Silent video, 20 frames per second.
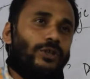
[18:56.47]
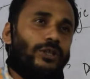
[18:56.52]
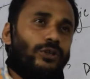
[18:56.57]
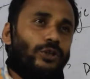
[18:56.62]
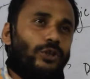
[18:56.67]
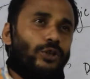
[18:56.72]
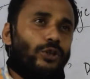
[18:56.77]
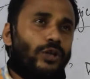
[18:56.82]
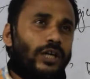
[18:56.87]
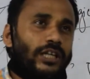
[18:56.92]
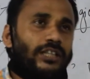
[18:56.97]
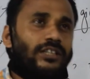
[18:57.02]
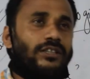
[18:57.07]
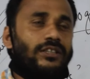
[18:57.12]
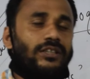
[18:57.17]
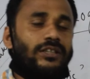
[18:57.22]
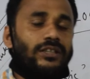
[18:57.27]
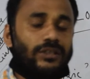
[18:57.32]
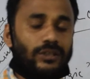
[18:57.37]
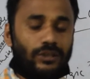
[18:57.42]

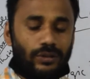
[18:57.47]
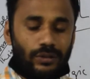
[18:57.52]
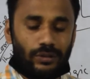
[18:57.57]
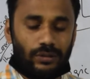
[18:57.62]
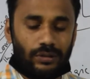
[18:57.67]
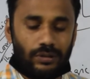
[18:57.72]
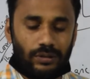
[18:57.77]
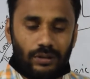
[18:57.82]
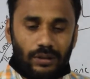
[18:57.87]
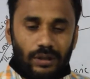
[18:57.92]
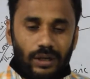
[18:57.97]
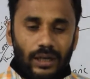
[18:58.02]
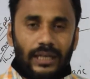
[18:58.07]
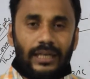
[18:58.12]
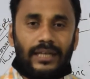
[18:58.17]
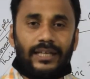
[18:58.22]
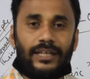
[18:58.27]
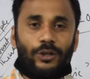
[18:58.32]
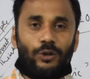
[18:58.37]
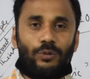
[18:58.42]
not
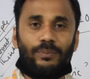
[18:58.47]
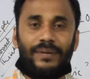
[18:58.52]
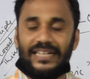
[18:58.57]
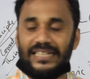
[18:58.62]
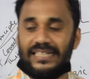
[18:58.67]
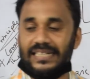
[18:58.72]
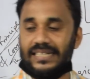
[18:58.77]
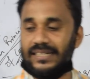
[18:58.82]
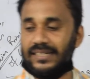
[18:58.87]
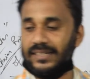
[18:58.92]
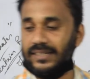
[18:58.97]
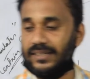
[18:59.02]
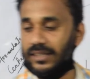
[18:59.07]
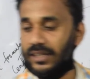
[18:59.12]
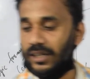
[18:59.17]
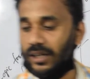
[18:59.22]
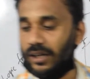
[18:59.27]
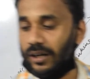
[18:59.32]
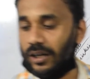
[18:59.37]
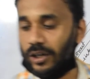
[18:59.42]
all humans
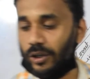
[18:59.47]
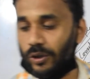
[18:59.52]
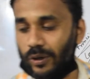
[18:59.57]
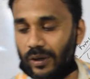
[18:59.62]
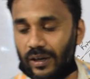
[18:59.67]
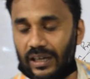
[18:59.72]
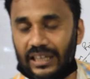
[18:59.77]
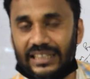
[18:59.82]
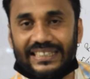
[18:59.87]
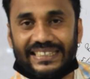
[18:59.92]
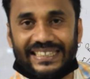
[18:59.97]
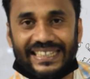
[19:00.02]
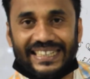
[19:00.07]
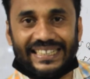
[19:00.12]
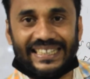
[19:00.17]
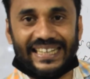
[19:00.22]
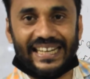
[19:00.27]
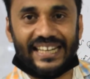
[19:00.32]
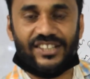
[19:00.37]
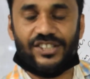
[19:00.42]
or all
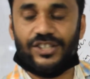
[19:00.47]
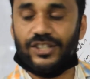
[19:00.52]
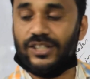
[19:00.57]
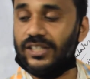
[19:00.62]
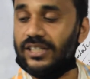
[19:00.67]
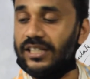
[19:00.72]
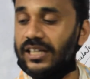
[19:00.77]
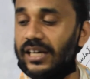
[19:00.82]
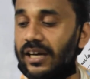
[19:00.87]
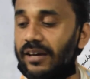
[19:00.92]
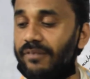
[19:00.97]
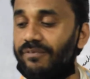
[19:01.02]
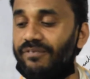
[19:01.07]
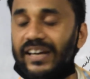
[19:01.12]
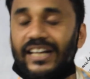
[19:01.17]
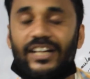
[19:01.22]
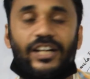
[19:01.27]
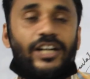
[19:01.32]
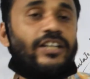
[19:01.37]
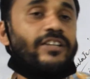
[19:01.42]
thinkings
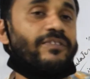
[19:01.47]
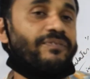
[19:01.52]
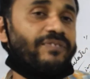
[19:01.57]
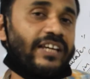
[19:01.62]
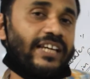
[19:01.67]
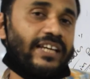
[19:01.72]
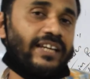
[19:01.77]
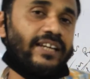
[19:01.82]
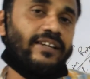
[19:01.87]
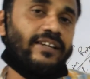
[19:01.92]
may not be